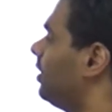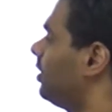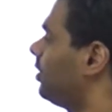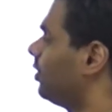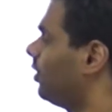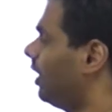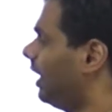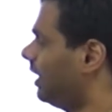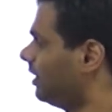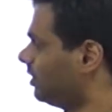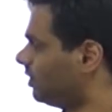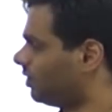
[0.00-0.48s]

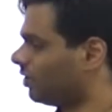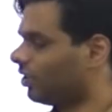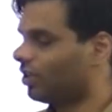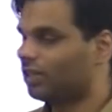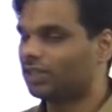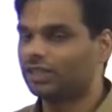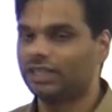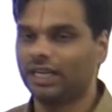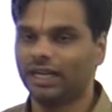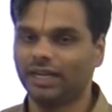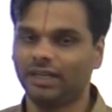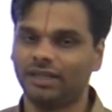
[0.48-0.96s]
to
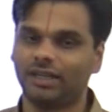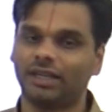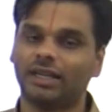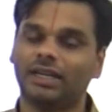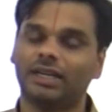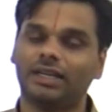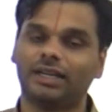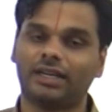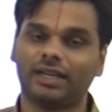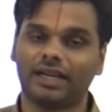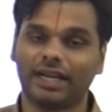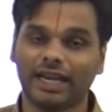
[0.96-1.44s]
ensure that
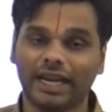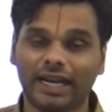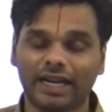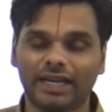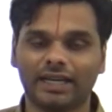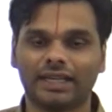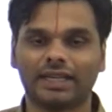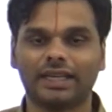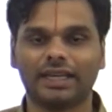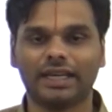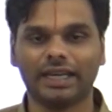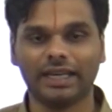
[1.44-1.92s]

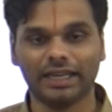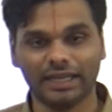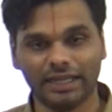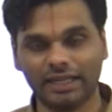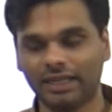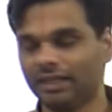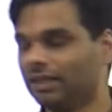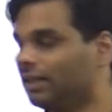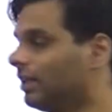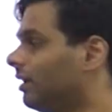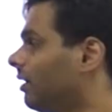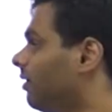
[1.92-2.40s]
trade
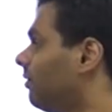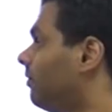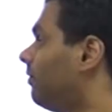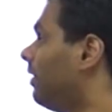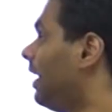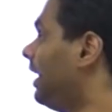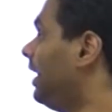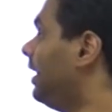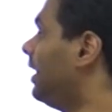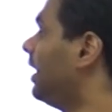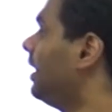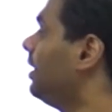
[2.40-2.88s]
in
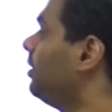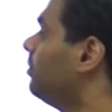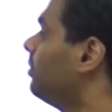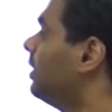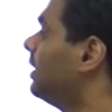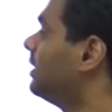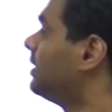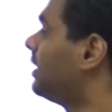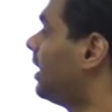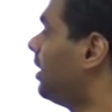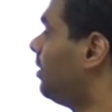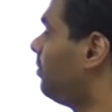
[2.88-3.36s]
wild
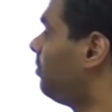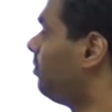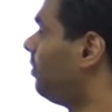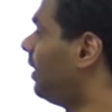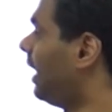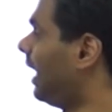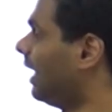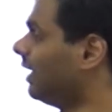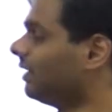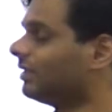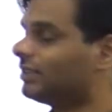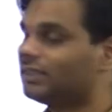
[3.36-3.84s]
animals and
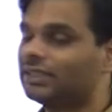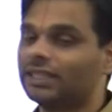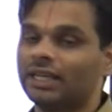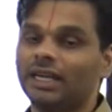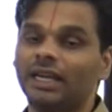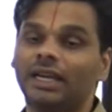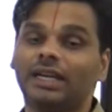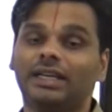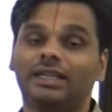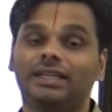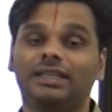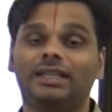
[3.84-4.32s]
plants
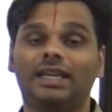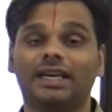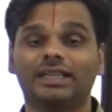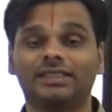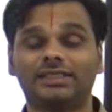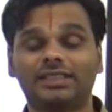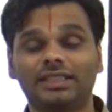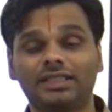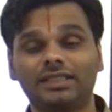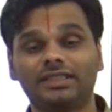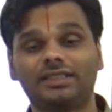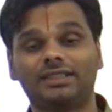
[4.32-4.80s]

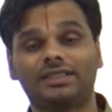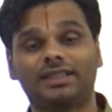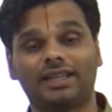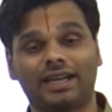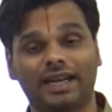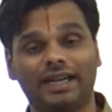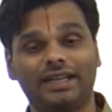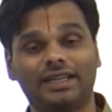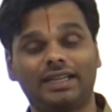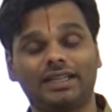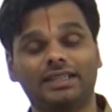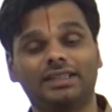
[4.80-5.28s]
doesn't
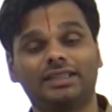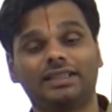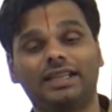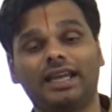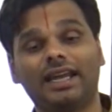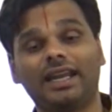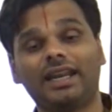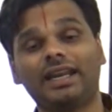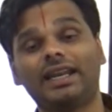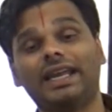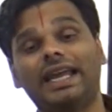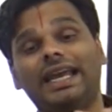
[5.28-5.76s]
threaten
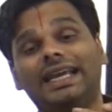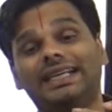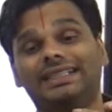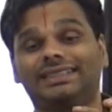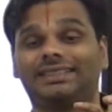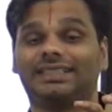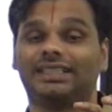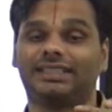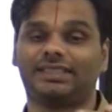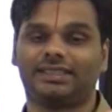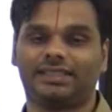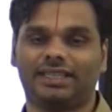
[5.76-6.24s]
their
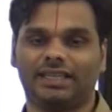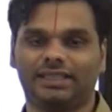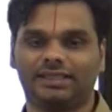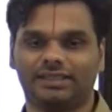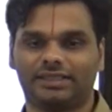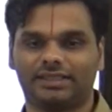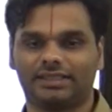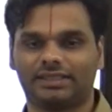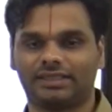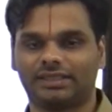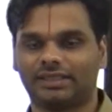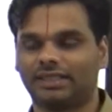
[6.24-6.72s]

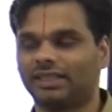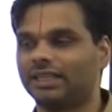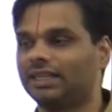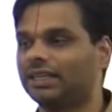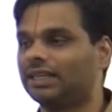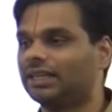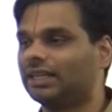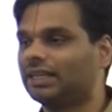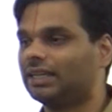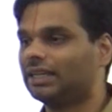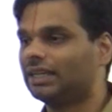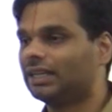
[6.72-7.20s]
existence.
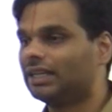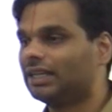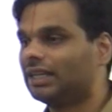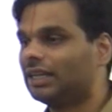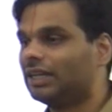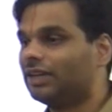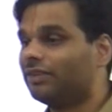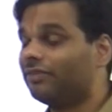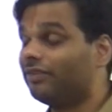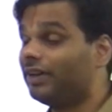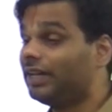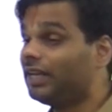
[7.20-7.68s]

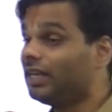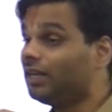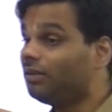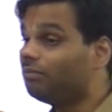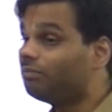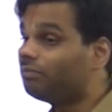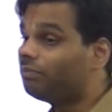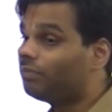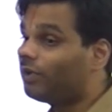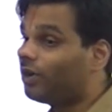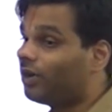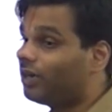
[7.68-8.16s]

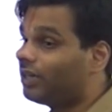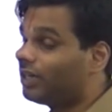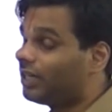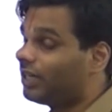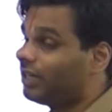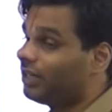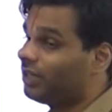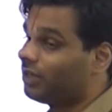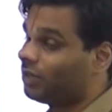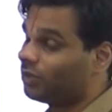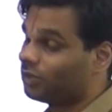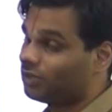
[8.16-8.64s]
Very
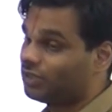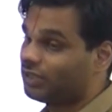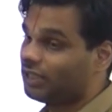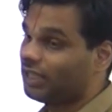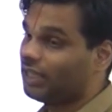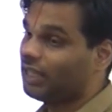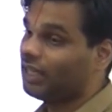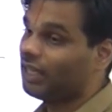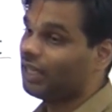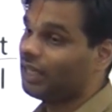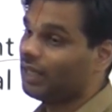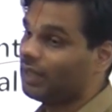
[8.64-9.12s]
important to
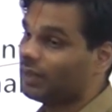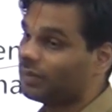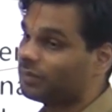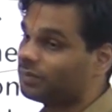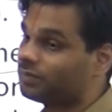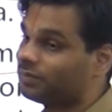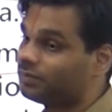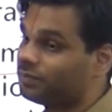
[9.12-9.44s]
see